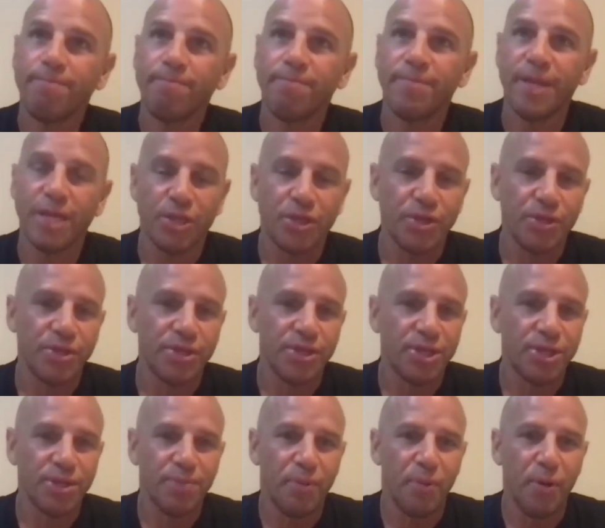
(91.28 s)
This is
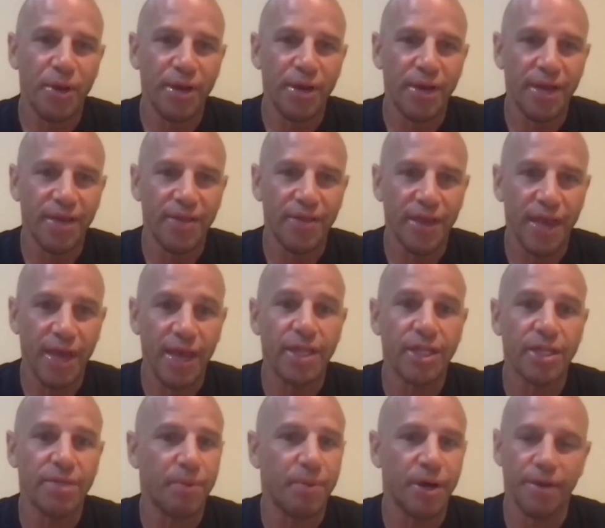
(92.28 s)
disappointing in the
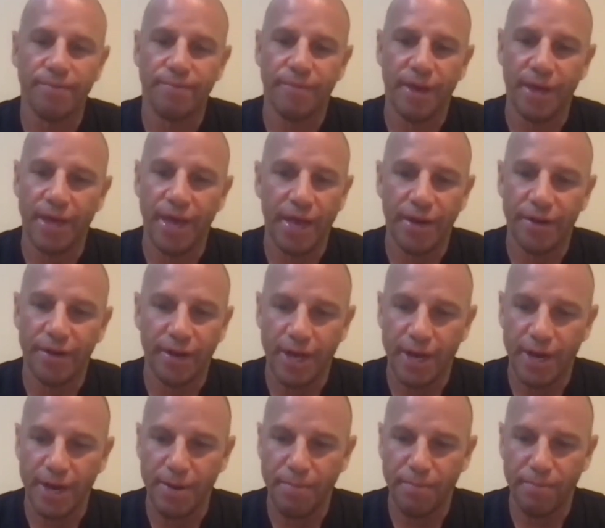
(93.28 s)
end, but again,
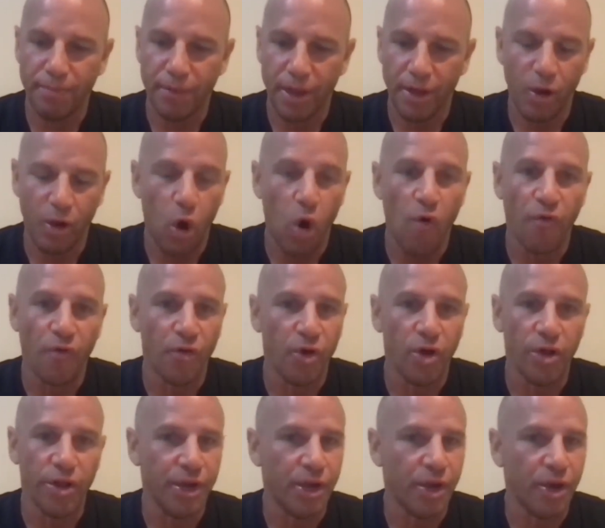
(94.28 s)
an
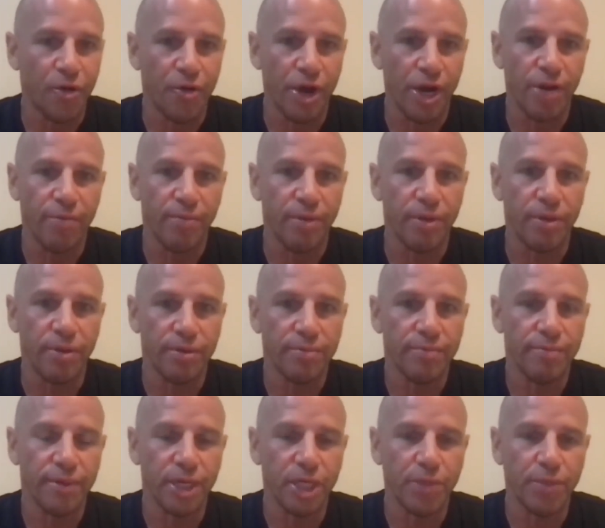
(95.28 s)
overall incredible
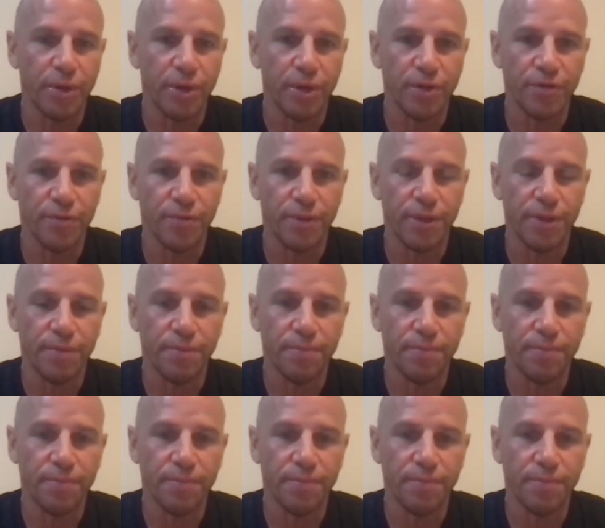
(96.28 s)
experience for me.